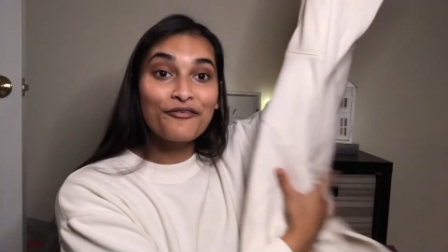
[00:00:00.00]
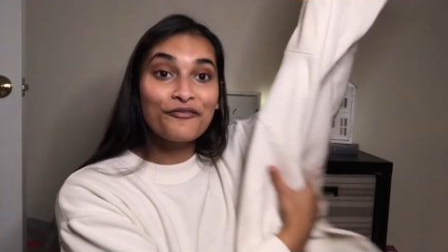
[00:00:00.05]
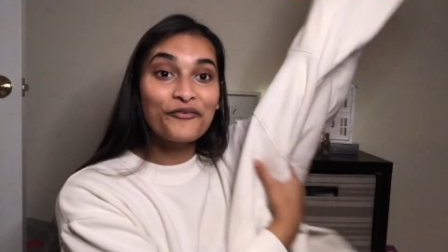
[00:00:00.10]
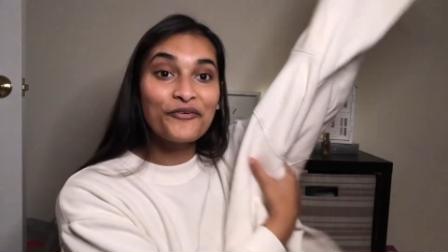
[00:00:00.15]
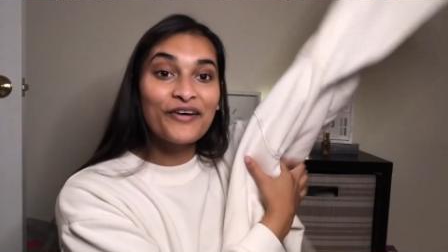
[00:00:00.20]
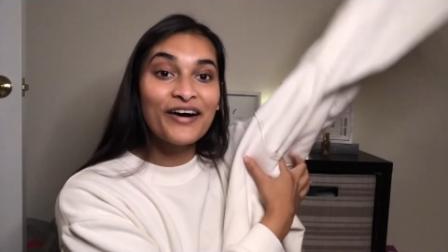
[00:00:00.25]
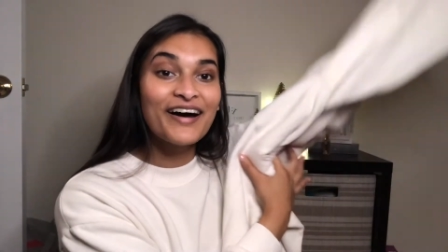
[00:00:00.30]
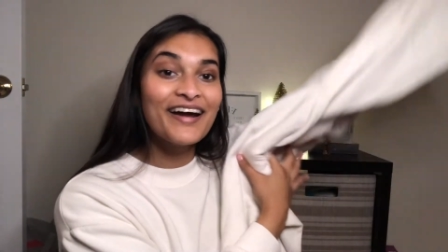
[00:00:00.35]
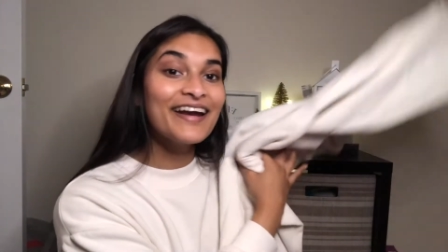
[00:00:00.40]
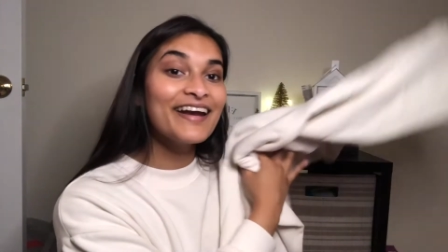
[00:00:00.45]

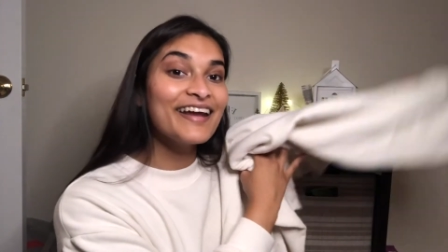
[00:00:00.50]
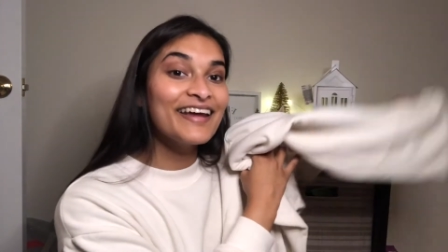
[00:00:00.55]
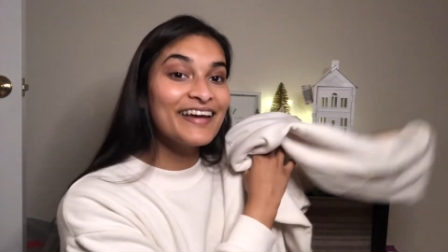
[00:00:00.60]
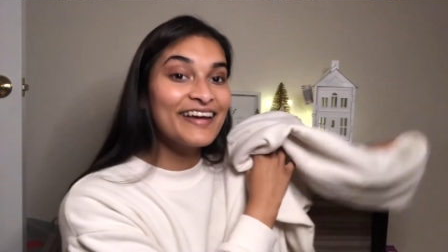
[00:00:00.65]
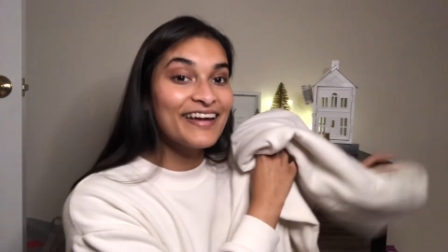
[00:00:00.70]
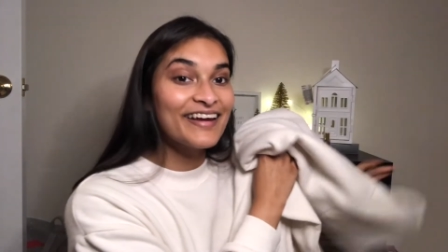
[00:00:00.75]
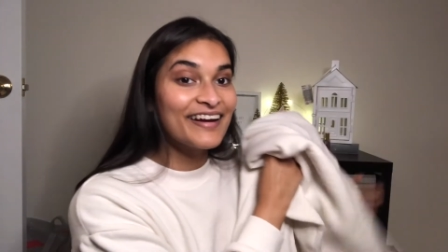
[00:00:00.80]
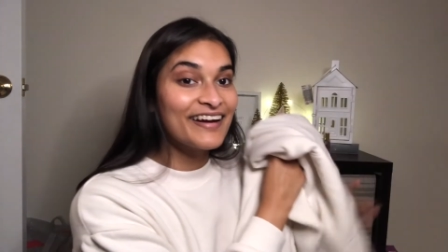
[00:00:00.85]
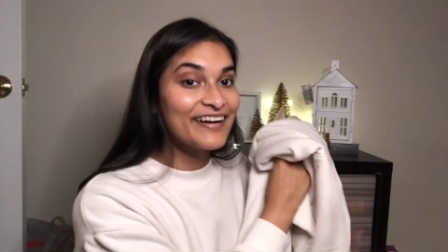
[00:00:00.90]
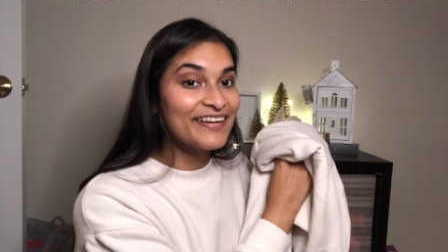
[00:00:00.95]
one
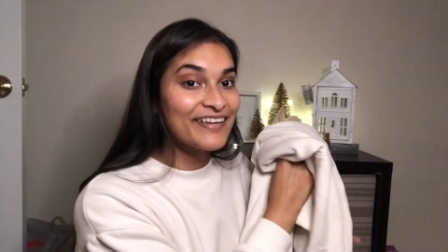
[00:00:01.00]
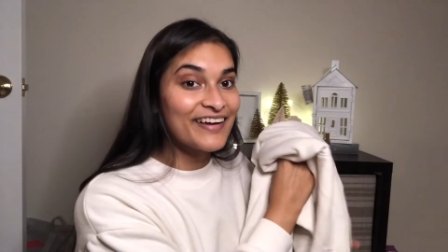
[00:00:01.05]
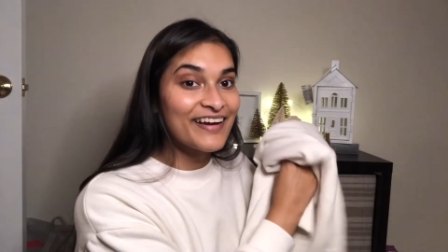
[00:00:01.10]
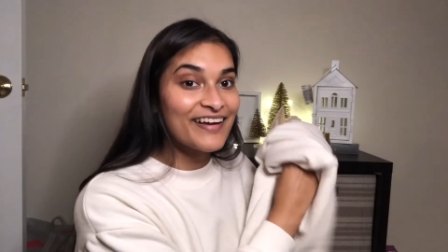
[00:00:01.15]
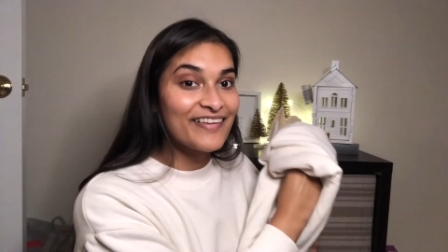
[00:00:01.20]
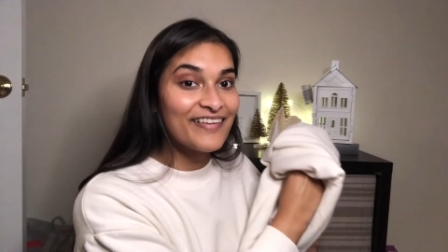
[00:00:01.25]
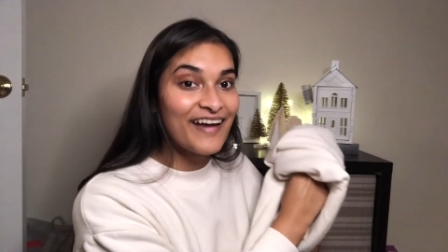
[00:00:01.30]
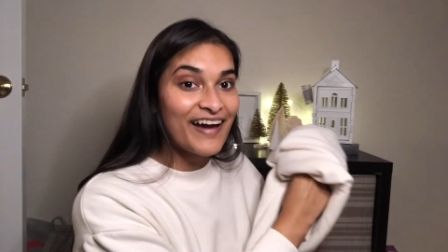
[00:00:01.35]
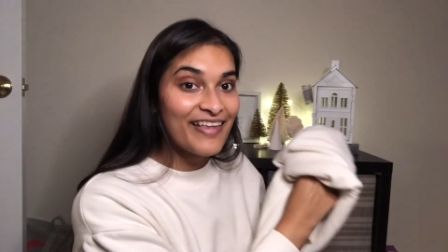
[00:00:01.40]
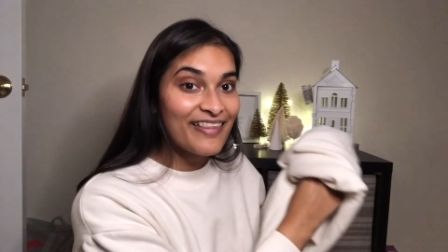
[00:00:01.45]
in like a
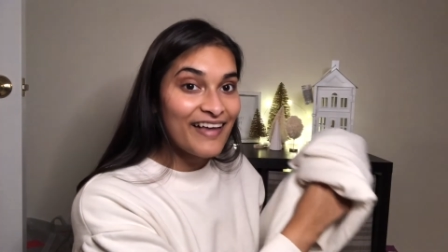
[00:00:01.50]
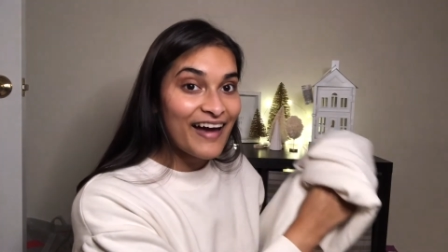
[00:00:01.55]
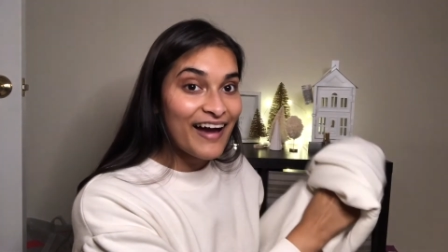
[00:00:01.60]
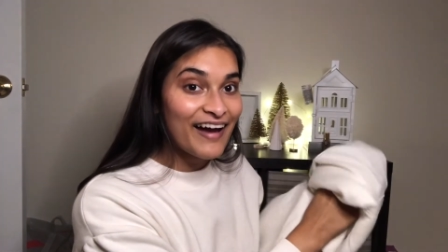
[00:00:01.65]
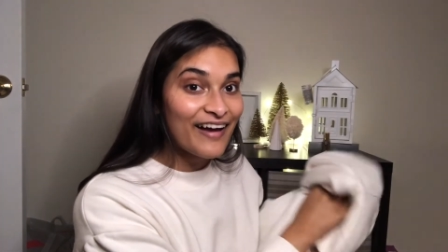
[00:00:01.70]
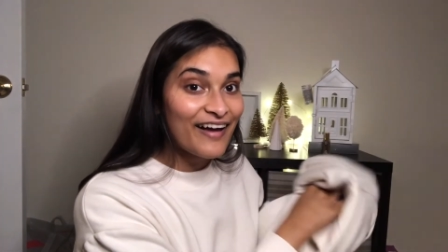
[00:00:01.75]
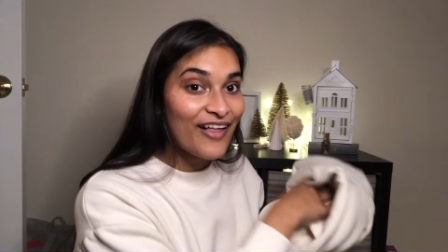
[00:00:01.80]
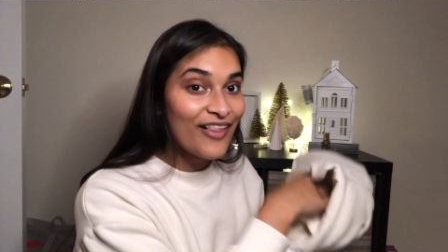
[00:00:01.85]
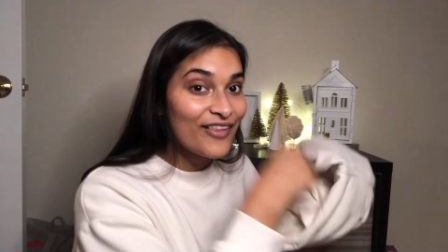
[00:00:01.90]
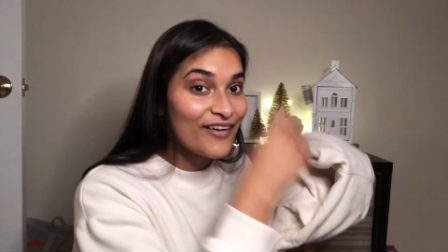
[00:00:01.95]
lilac
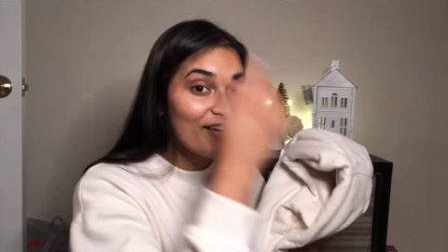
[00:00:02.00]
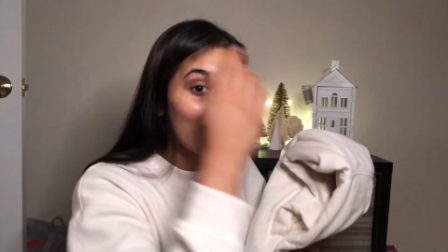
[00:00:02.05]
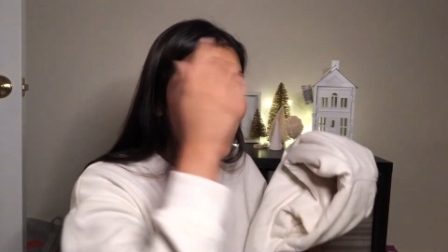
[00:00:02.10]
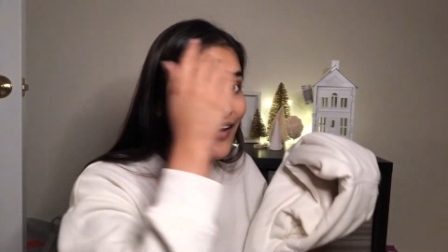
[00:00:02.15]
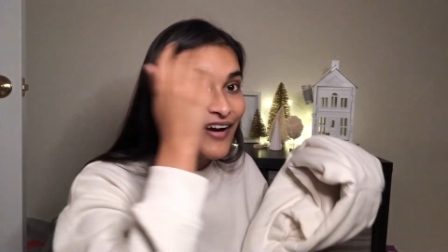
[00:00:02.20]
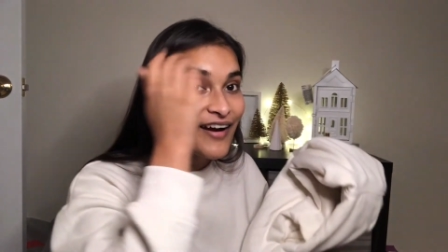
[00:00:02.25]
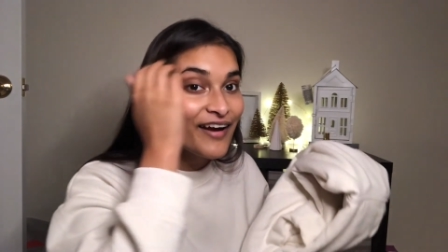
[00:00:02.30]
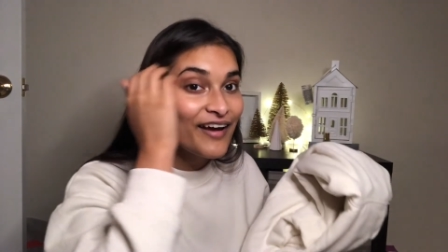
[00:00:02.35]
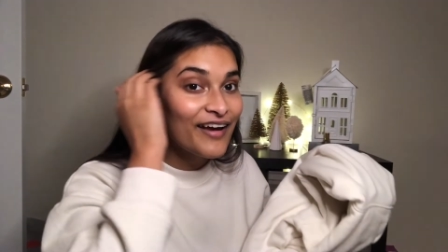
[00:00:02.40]
color